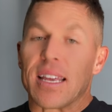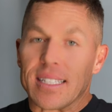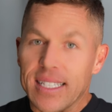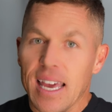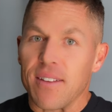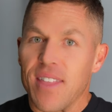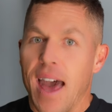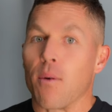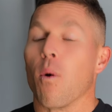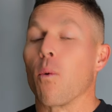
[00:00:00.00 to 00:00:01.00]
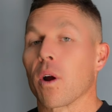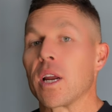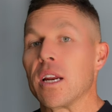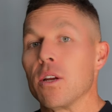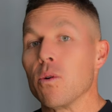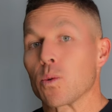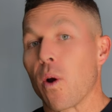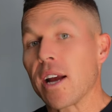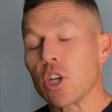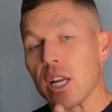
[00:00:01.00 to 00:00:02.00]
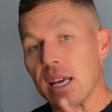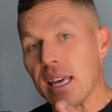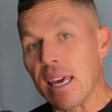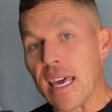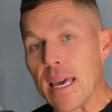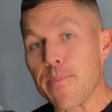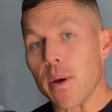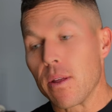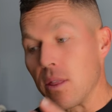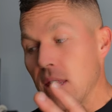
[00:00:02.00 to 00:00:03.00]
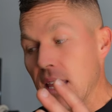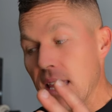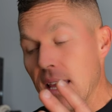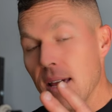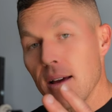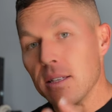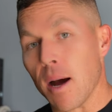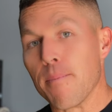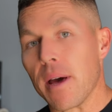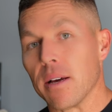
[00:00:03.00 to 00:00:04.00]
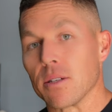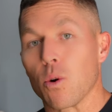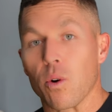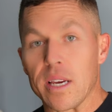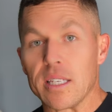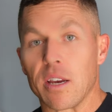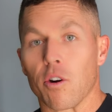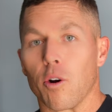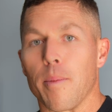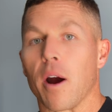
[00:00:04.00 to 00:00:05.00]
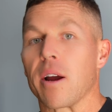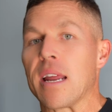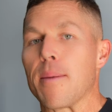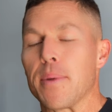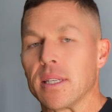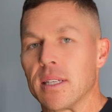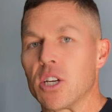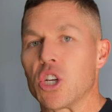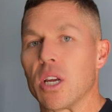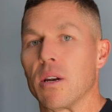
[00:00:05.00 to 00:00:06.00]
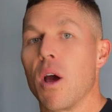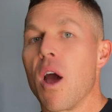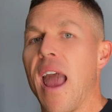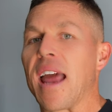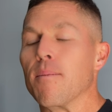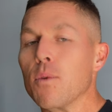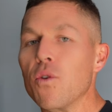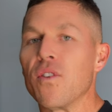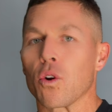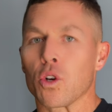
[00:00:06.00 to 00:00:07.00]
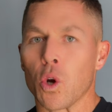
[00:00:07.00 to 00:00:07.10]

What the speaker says: Instead of that, what we're gonna do is we're actually gonna keep the dumbbells or easy curl bar in a position and move your